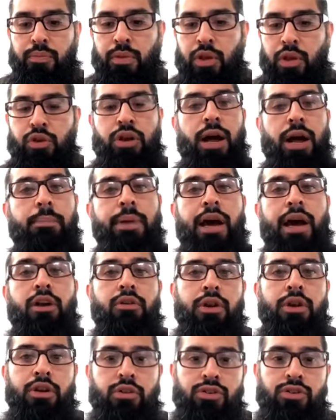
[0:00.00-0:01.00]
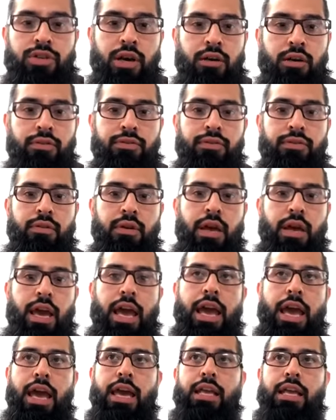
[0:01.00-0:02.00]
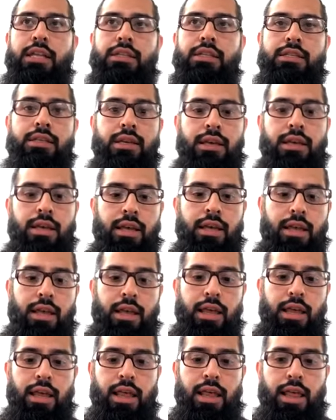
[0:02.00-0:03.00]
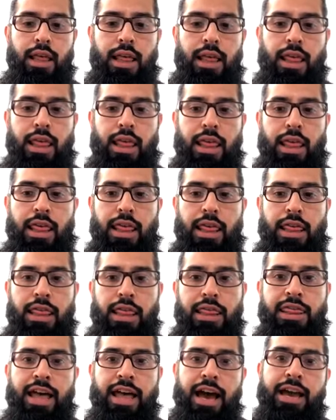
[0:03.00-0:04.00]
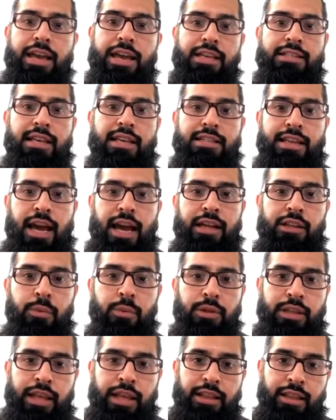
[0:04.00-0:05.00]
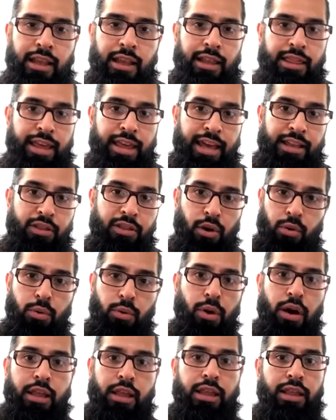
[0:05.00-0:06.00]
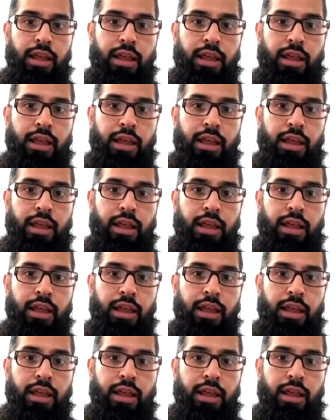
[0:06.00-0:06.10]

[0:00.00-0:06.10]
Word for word: you're not bettering yourself, and that is exactly what they they don't want.